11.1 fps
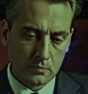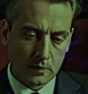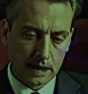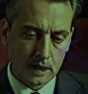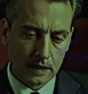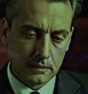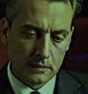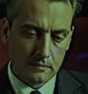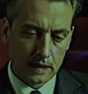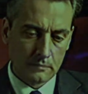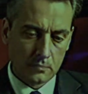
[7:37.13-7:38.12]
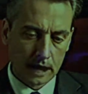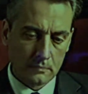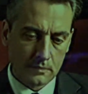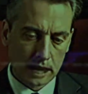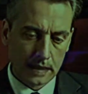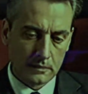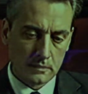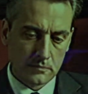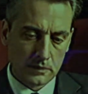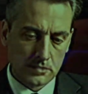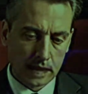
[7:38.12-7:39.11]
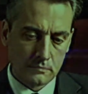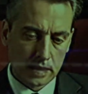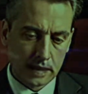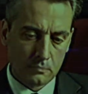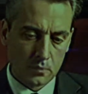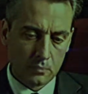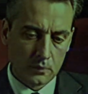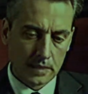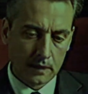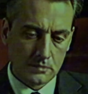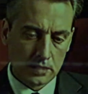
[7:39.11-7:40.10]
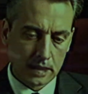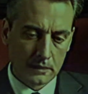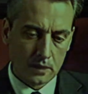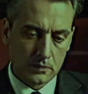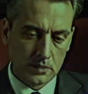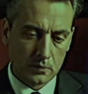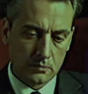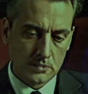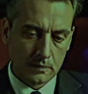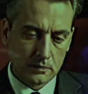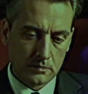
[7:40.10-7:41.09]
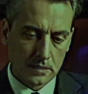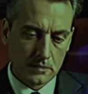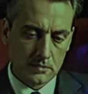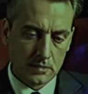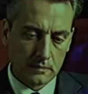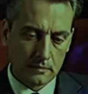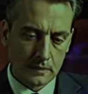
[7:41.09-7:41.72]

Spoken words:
grey-eyed, and brown-haired, a sound animal without psychological subtleties,